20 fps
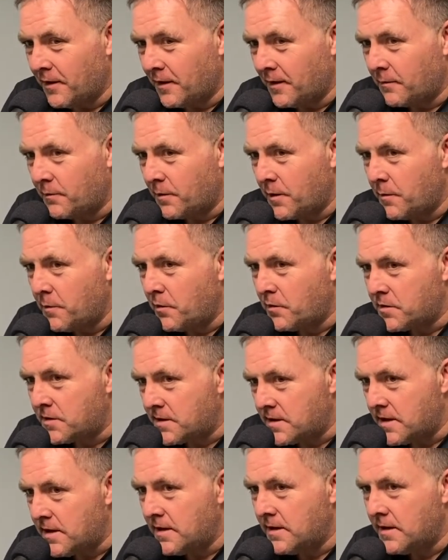Like, people
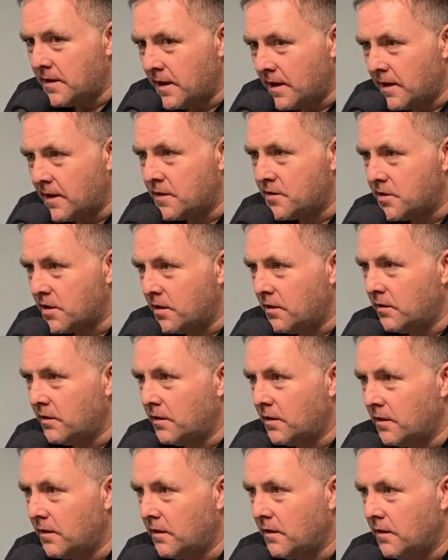see the NHL
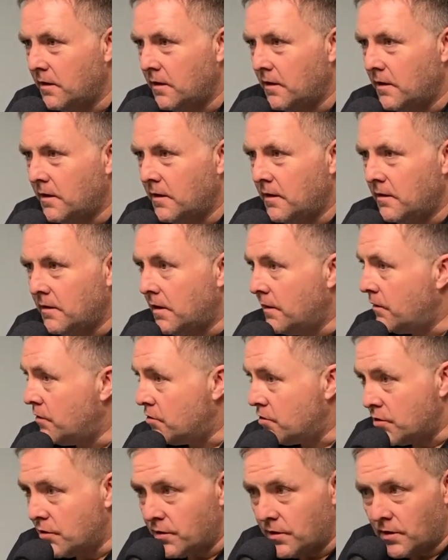and even
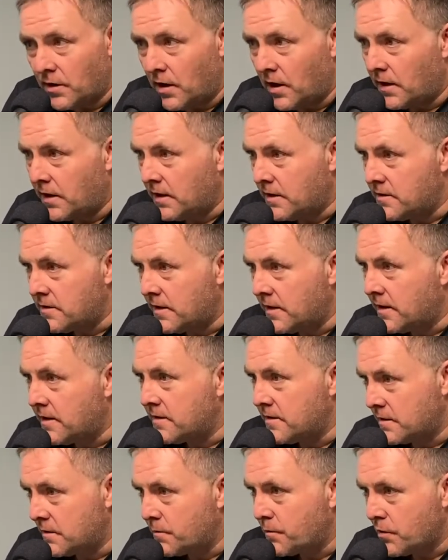junior hockey as, like,
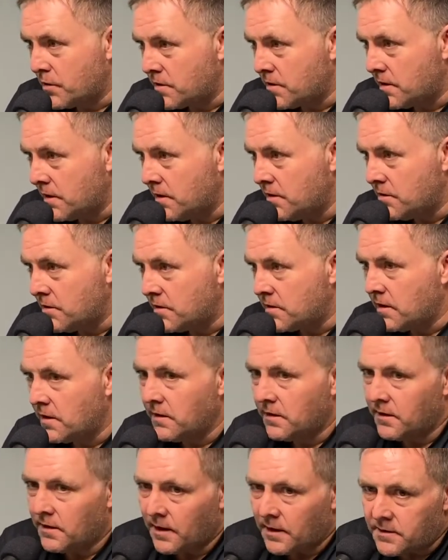it's prestigious.
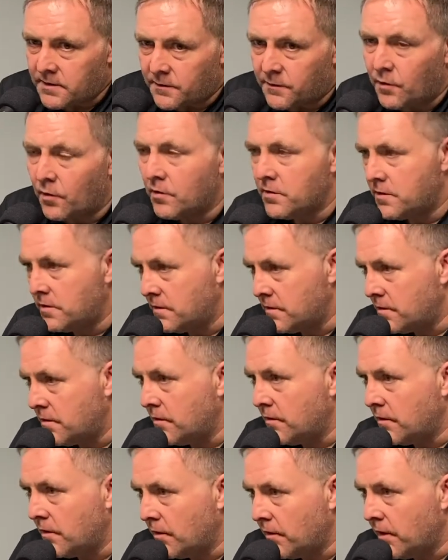And, yes, of course, to a
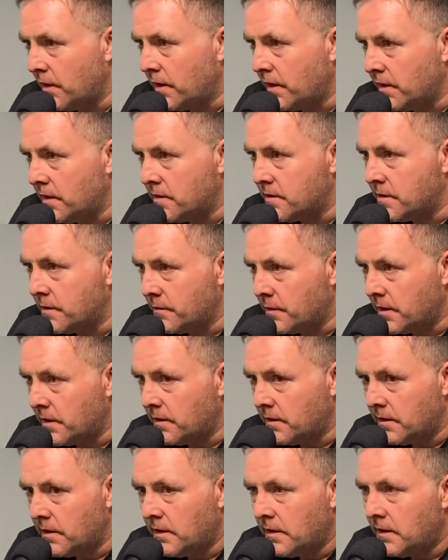certain degree it is. I
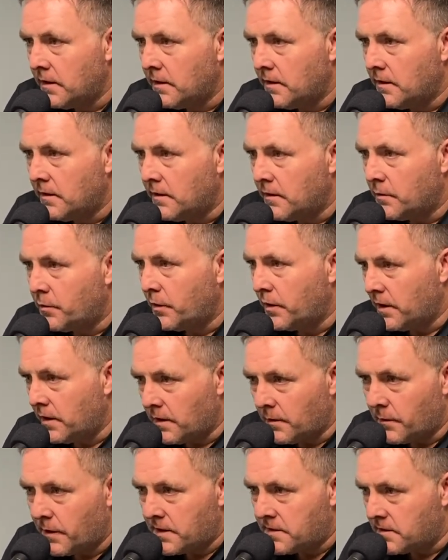mean, you're playing in
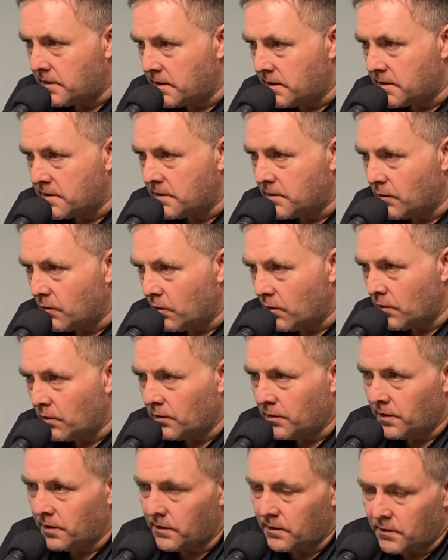the best leagues in the
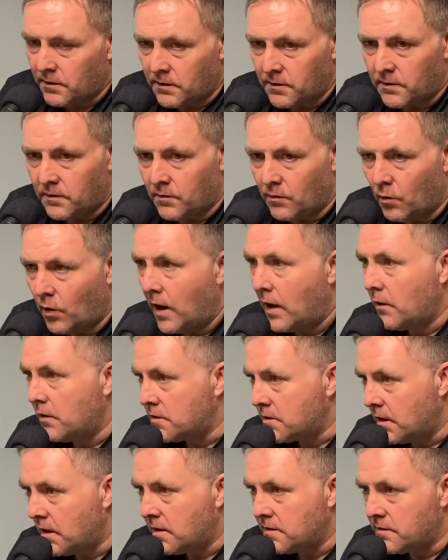world, and, wow,
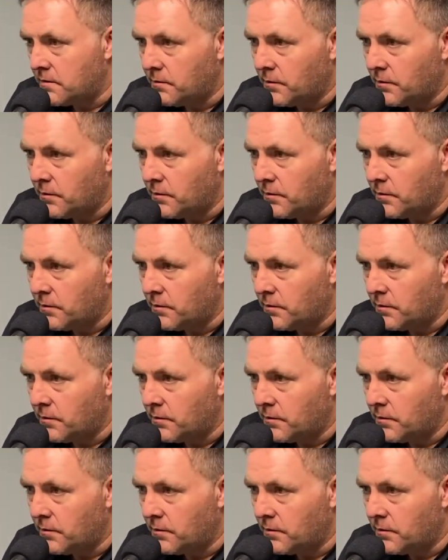it's awesome.